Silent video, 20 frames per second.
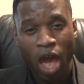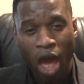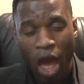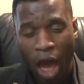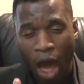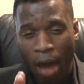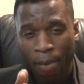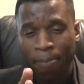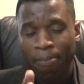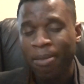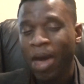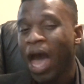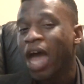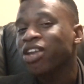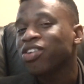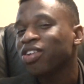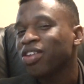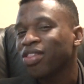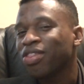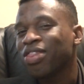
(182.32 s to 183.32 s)

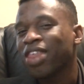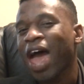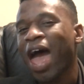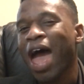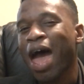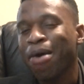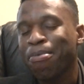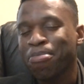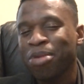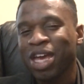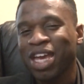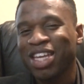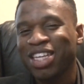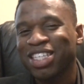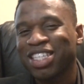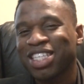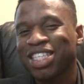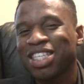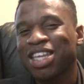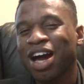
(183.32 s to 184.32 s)
Imagine that being
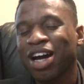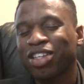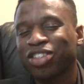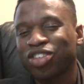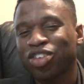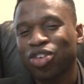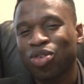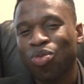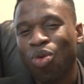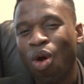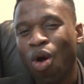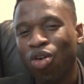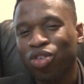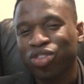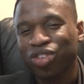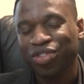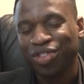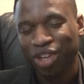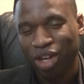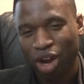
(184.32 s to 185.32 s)
stuck to the walls
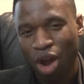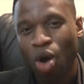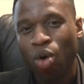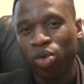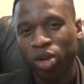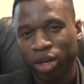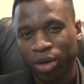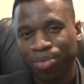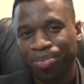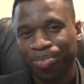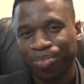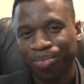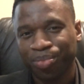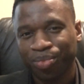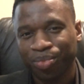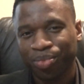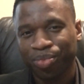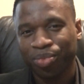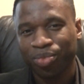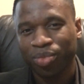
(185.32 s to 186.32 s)
of your colon.
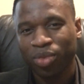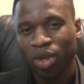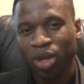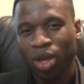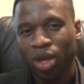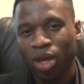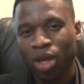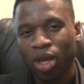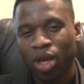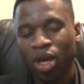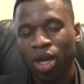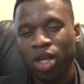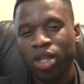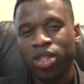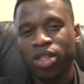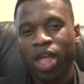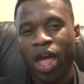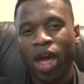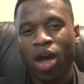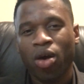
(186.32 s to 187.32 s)

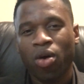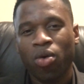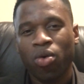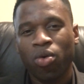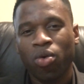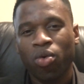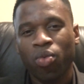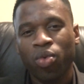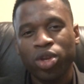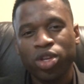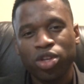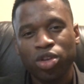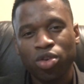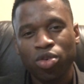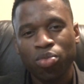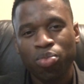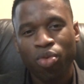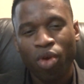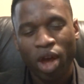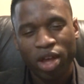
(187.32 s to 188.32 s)
Now, when you
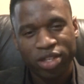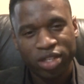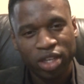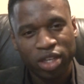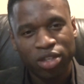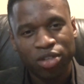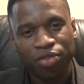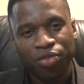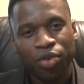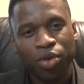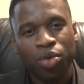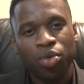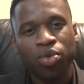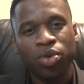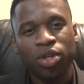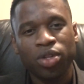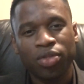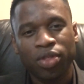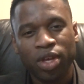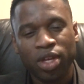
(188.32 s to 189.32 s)
process food
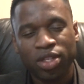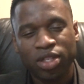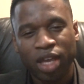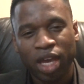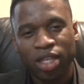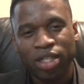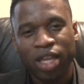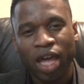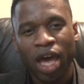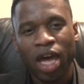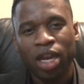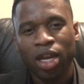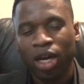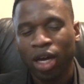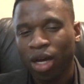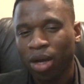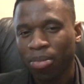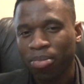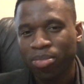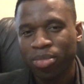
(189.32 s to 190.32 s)
and things like that,
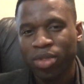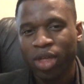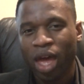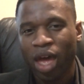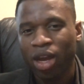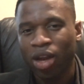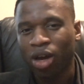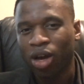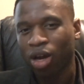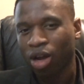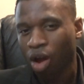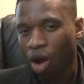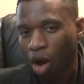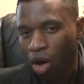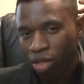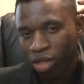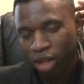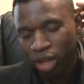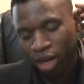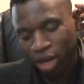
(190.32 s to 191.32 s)

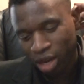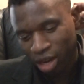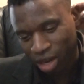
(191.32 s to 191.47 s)
call it